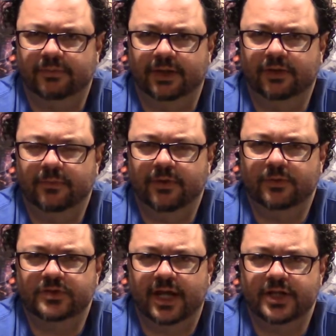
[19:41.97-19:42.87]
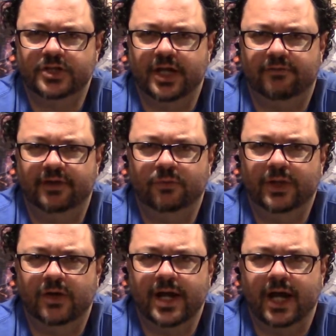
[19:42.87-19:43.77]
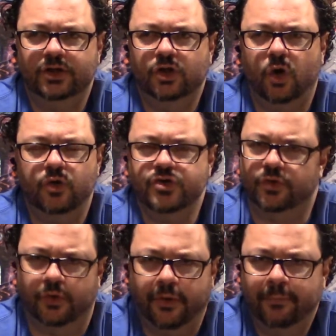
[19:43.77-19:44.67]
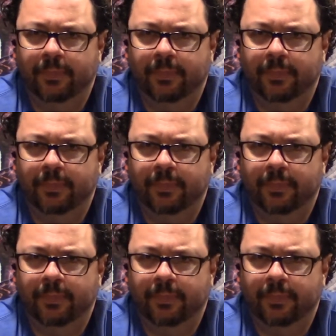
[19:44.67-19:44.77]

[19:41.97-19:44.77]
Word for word: My grandmother was not a chef, and we are not cultural,